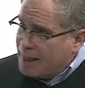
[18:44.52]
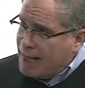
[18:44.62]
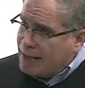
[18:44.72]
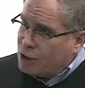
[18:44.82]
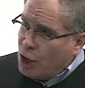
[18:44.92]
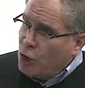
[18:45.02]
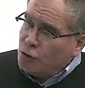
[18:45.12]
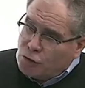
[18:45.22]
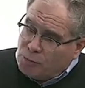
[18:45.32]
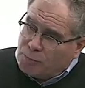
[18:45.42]
that
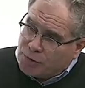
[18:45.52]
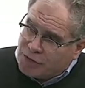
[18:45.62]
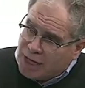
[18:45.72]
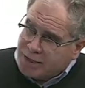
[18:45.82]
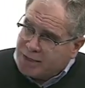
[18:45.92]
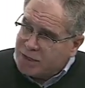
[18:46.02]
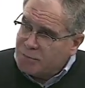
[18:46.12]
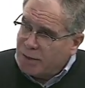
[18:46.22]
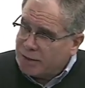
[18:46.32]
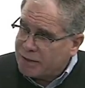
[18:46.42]
those who possess this
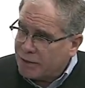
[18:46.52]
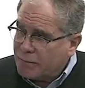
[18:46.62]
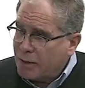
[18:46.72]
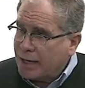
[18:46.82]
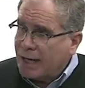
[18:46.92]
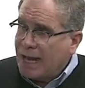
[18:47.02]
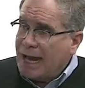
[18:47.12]
military might